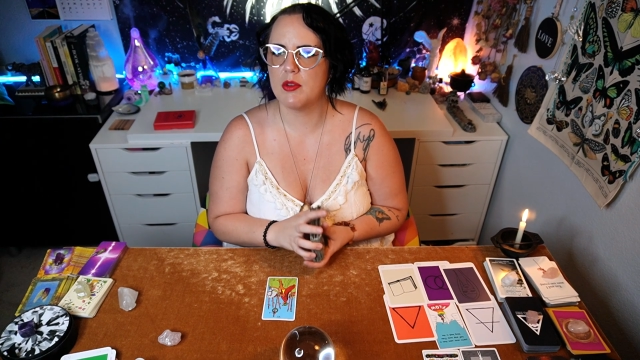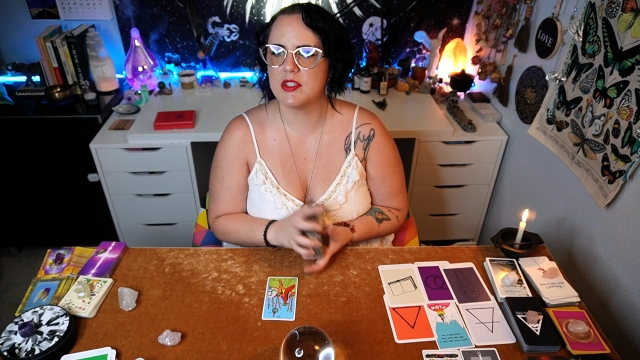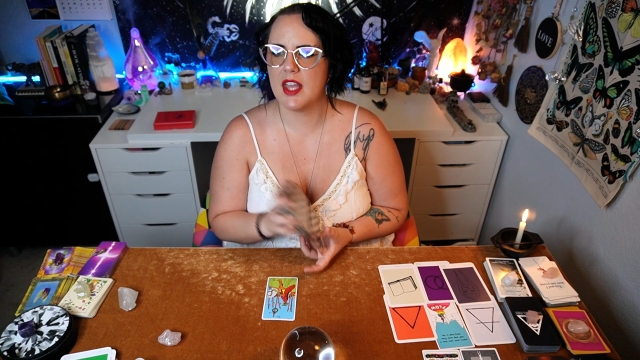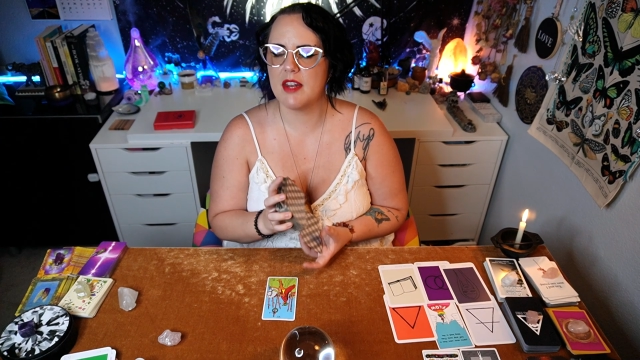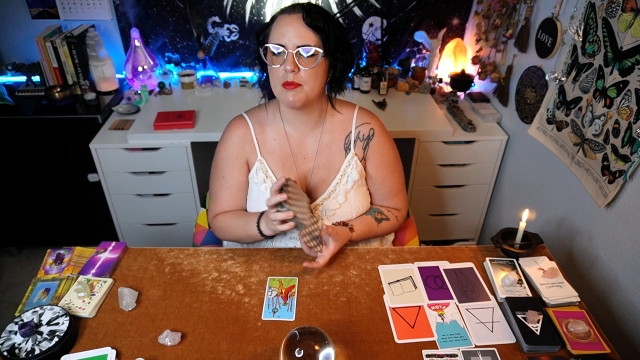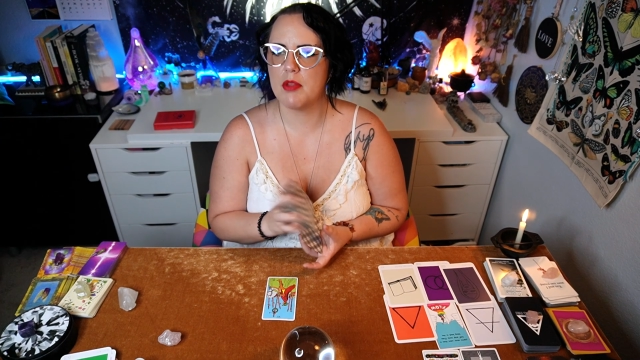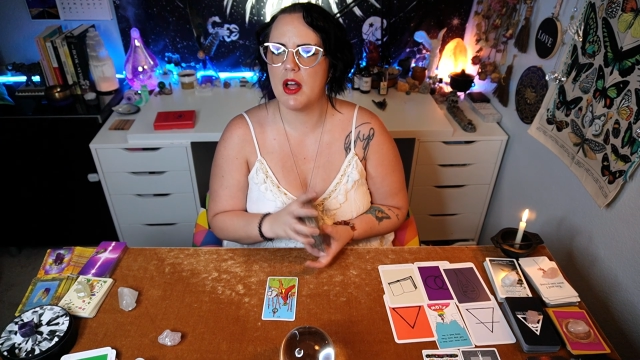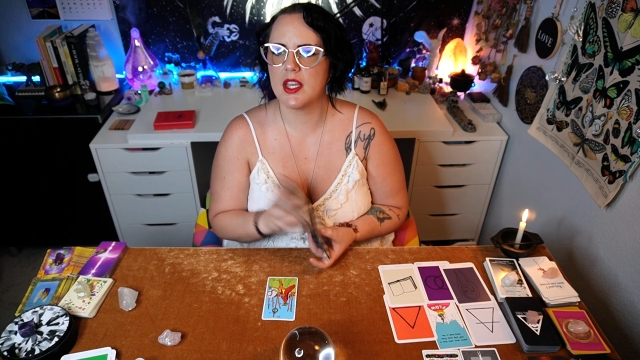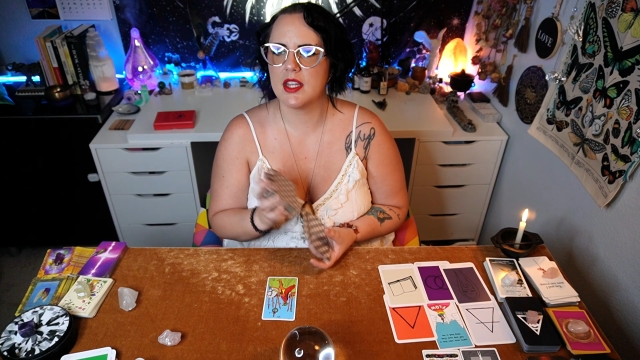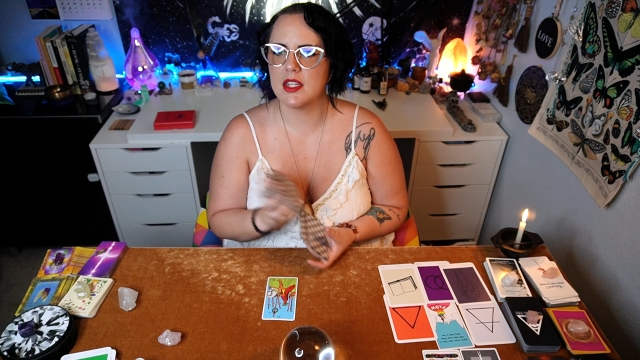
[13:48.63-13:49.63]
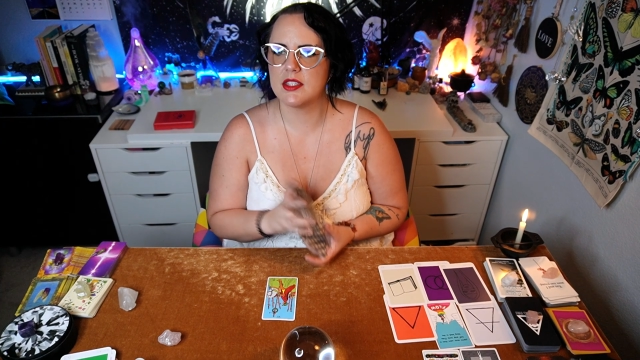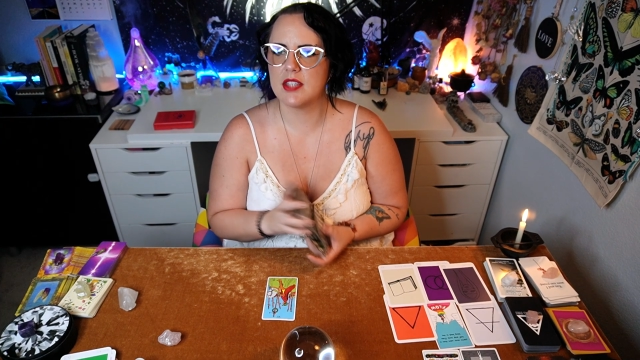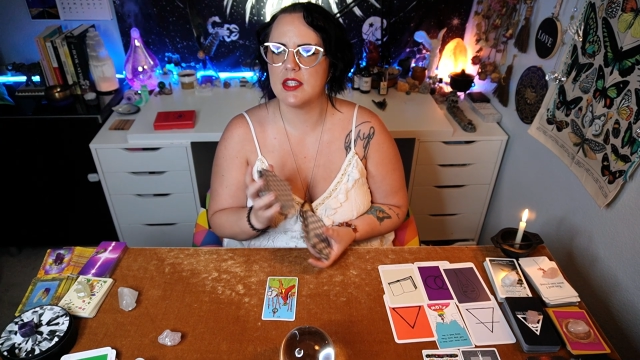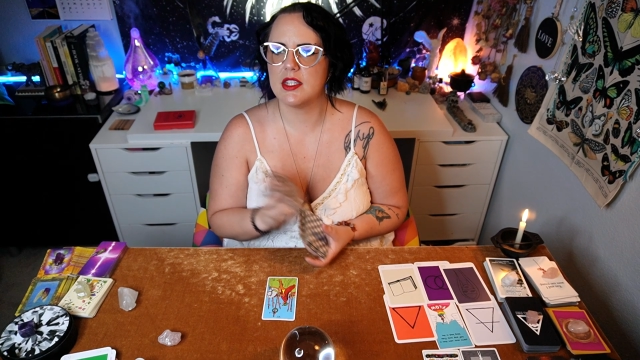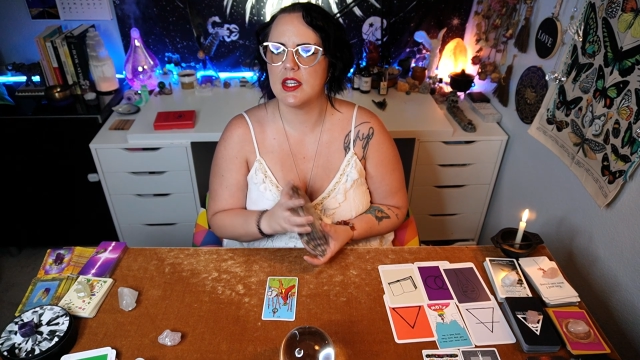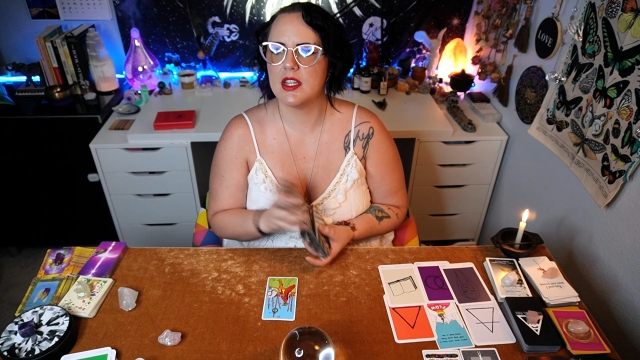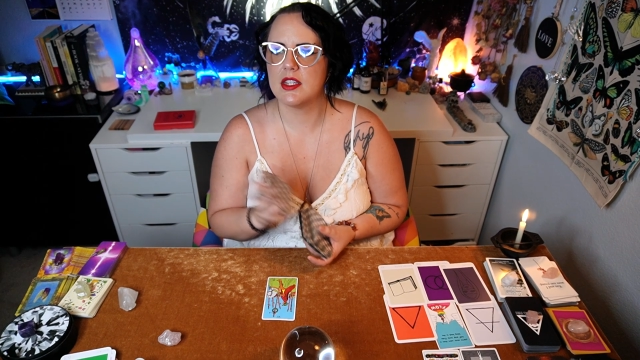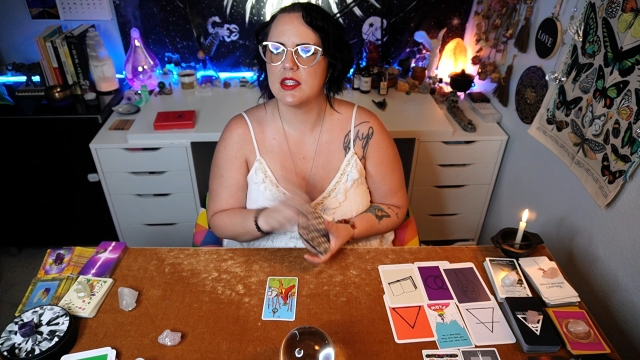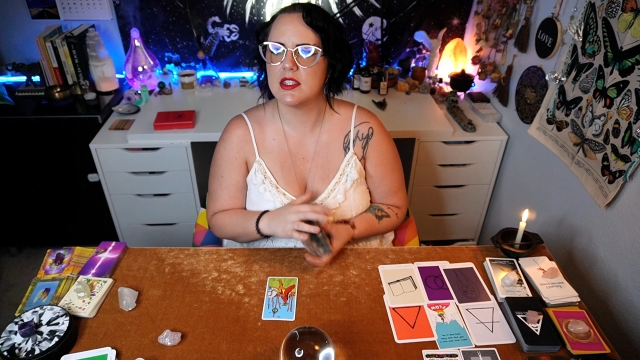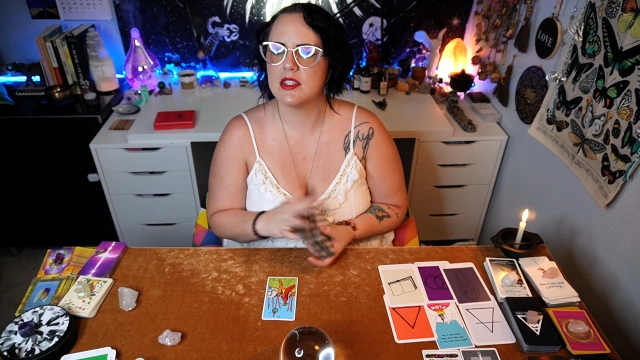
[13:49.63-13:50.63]
What's kind of blocking this
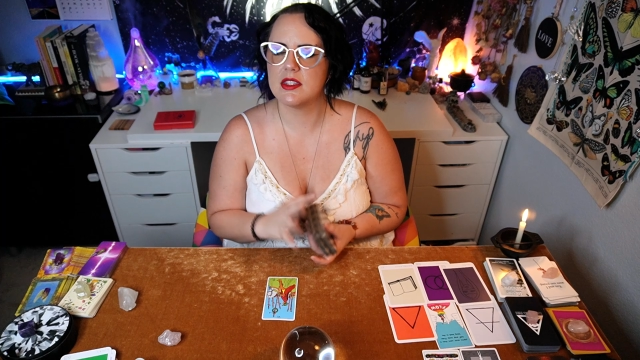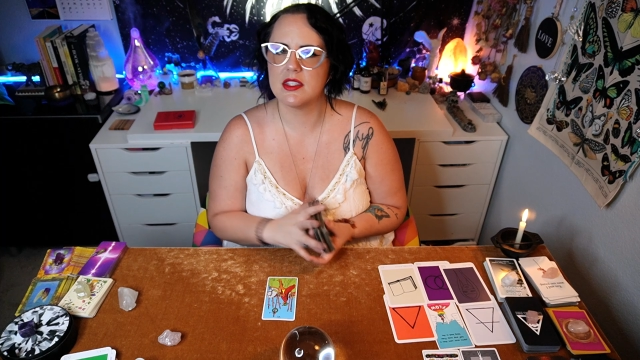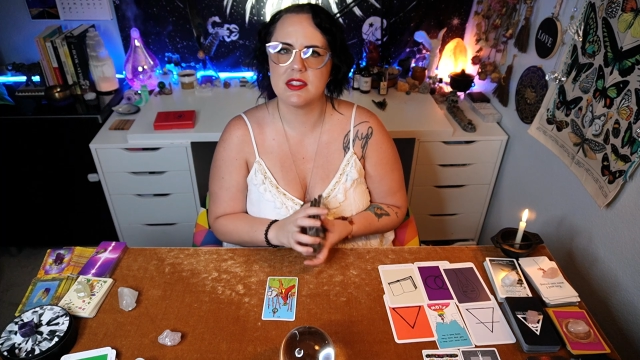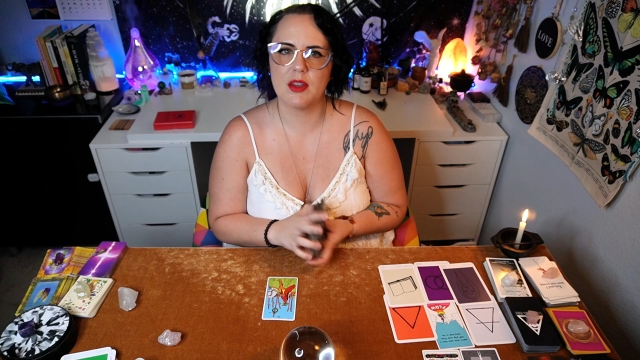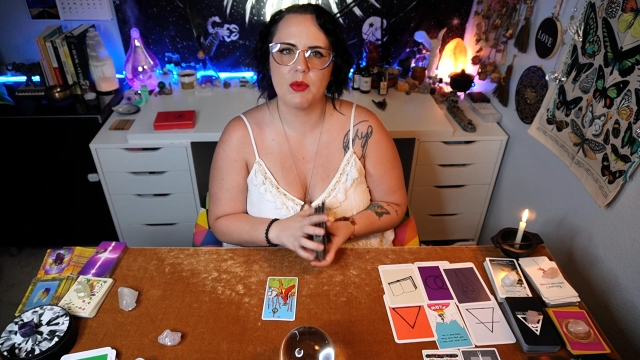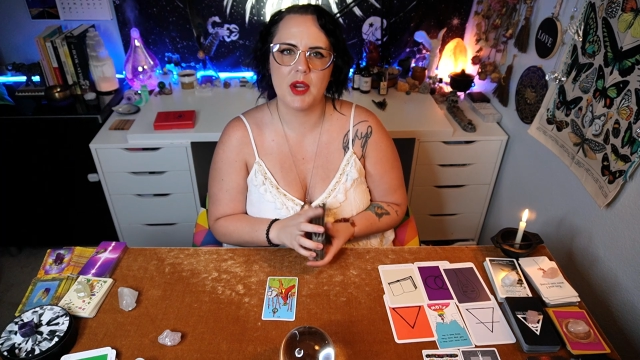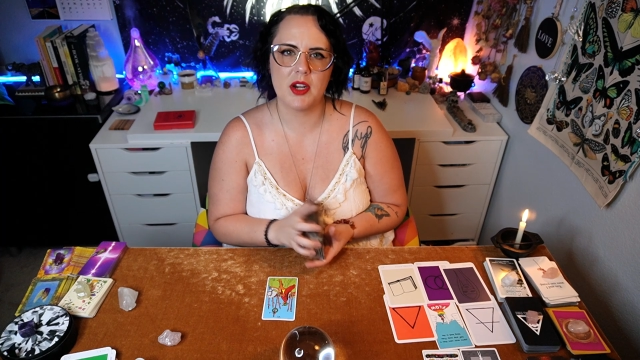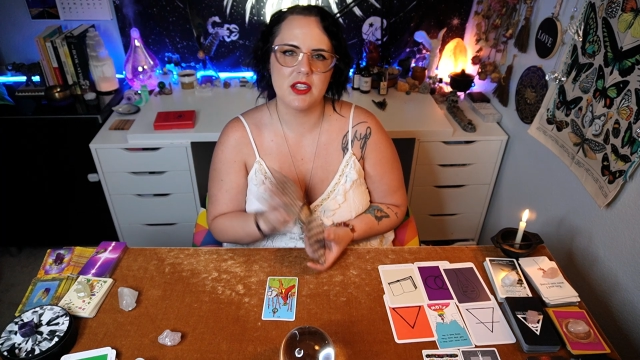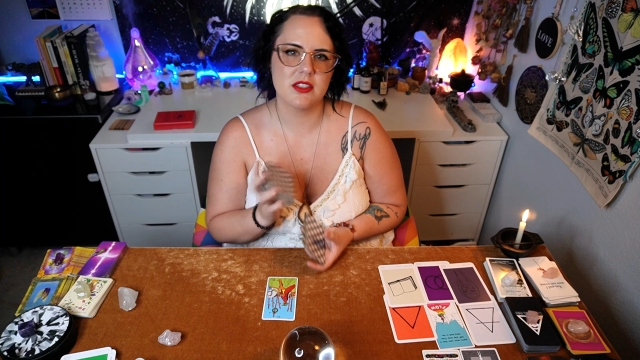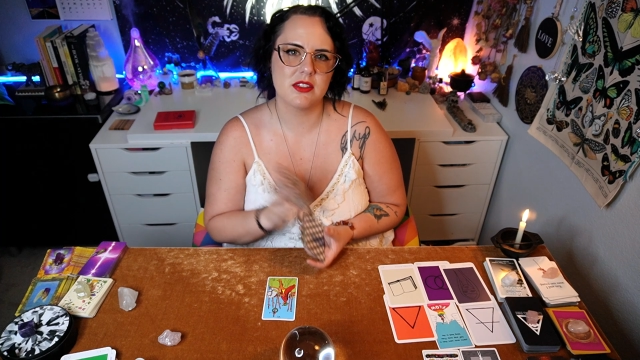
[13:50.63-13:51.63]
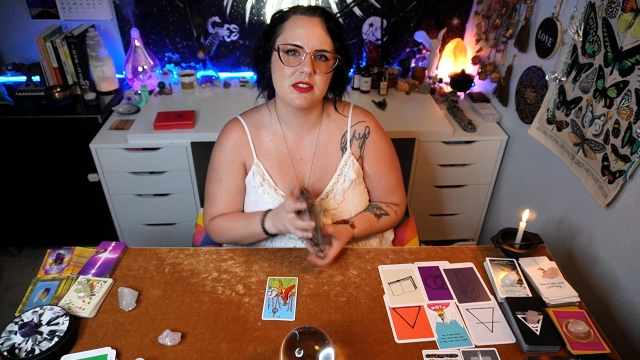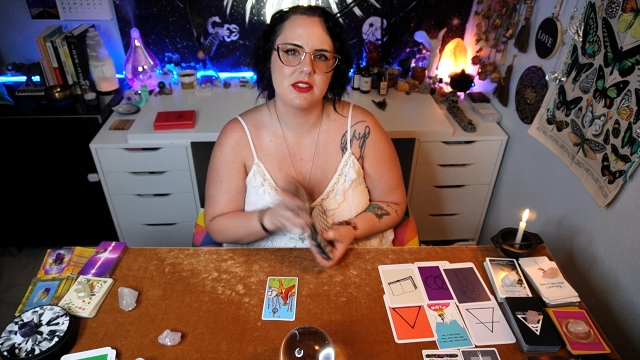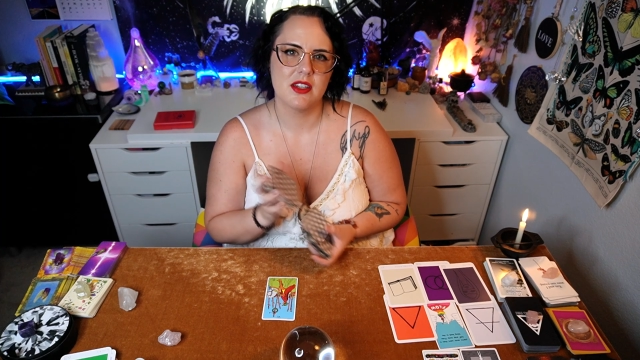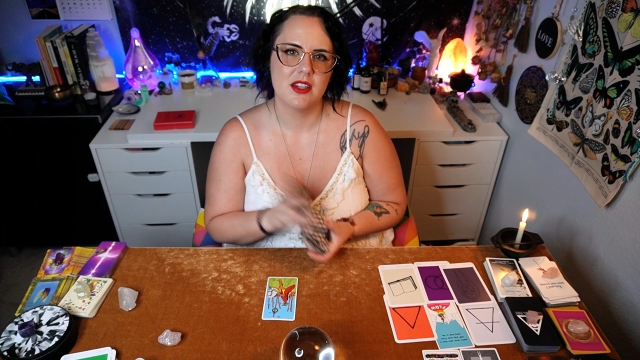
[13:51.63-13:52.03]
idea, this awareness?